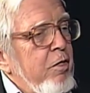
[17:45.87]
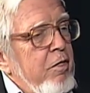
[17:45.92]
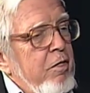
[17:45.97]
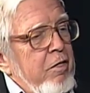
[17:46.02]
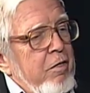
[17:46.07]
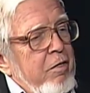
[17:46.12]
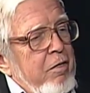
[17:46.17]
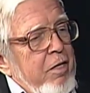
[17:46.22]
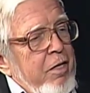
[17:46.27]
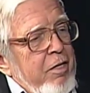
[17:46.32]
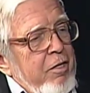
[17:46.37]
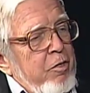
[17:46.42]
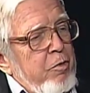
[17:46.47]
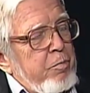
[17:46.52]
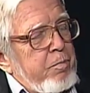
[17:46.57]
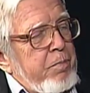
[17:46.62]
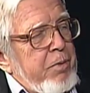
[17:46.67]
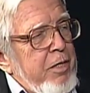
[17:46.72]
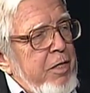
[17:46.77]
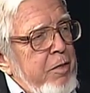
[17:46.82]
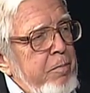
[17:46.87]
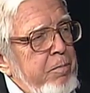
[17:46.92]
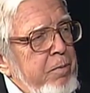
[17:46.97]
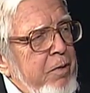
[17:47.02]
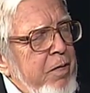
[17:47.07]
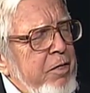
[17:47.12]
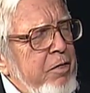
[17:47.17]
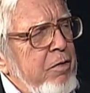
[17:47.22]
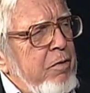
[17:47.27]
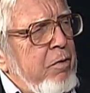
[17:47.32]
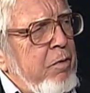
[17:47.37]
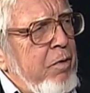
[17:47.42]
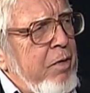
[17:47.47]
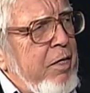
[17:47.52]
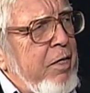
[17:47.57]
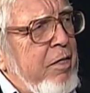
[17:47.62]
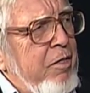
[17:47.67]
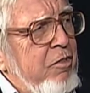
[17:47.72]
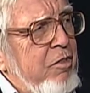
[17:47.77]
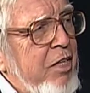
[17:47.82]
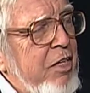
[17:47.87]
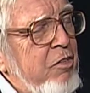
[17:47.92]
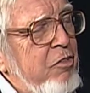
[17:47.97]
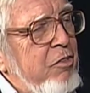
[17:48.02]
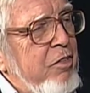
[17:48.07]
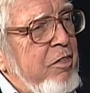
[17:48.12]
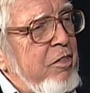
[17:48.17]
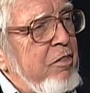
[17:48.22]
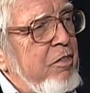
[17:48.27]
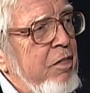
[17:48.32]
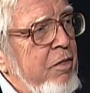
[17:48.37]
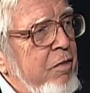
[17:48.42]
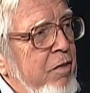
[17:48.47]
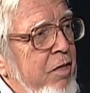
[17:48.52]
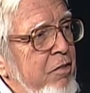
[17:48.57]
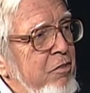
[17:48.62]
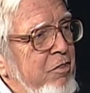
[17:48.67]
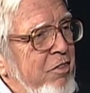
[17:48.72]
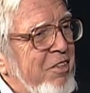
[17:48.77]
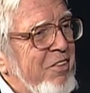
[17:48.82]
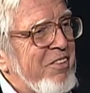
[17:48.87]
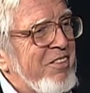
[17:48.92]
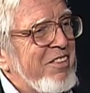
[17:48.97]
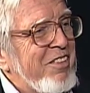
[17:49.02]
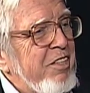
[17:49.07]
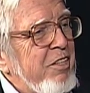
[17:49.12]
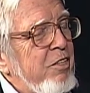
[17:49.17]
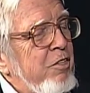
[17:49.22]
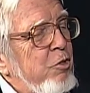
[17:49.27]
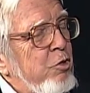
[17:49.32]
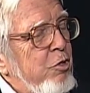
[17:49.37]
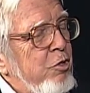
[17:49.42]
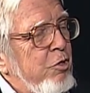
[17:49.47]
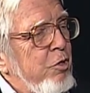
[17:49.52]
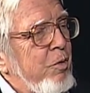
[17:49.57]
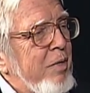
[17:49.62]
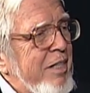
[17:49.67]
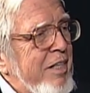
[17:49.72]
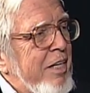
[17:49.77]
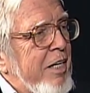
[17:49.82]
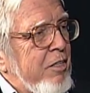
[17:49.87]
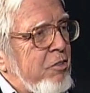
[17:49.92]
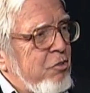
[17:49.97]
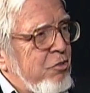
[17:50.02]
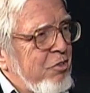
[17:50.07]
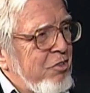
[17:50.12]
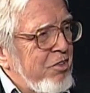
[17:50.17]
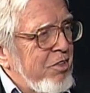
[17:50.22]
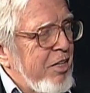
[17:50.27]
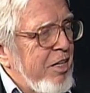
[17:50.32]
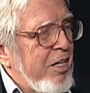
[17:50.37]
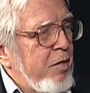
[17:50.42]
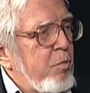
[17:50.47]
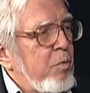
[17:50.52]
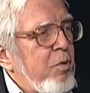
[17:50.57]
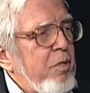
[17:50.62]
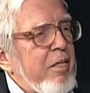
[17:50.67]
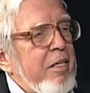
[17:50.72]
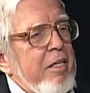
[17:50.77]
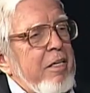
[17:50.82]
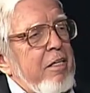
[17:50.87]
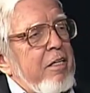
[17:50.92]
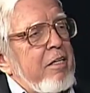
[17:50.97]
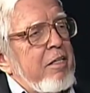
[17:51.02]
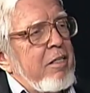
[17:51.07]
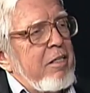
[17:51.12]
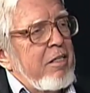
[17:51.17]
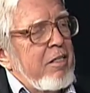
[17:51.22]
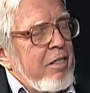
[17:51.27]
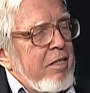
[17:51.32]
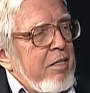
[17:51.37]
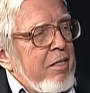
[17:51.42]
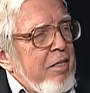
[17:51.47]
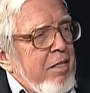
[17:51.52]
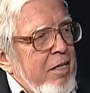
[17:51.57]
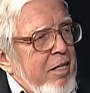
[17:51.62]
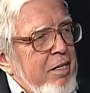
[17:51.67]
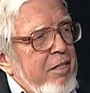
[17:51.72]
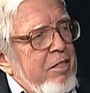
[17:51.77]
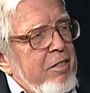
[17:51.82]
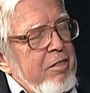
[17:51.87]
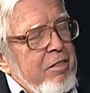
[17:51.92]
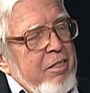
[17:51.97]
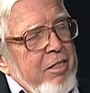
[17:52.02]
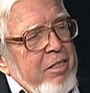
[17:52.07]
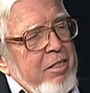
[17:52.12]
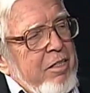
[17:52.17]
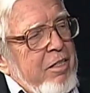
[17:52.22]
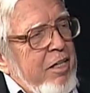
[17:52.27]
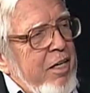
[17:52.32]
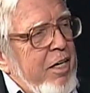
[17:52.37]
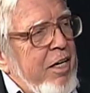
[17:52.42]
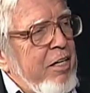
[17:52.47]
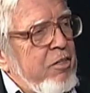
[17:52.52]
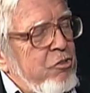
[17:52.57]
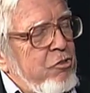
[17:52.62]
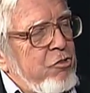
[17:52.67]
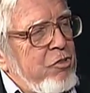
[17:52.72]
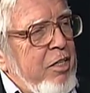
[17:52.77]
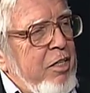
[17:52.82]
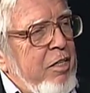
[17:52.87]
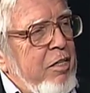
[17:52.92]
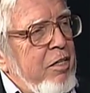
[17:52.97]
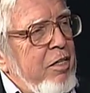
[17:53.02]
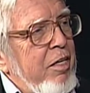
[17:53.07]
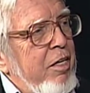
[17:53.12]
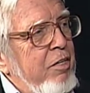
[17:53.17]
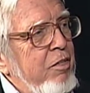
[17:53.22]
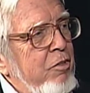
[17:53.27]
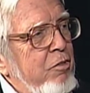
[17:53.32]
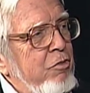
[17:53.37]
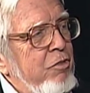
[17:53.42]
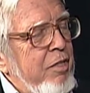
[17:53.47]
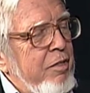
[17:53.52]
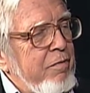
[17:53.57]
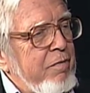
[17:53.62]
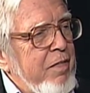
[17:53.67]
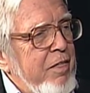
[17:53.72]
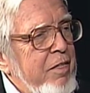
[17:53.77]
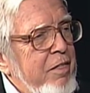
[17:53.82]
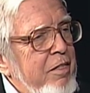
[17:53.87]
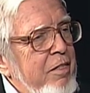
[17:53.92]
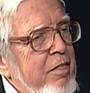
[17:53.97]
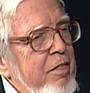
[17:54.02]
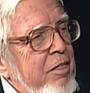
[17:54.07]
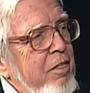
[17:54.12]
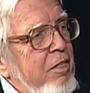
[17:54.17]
There are other people, other organizations that are also doing working on the gas shale. Others have done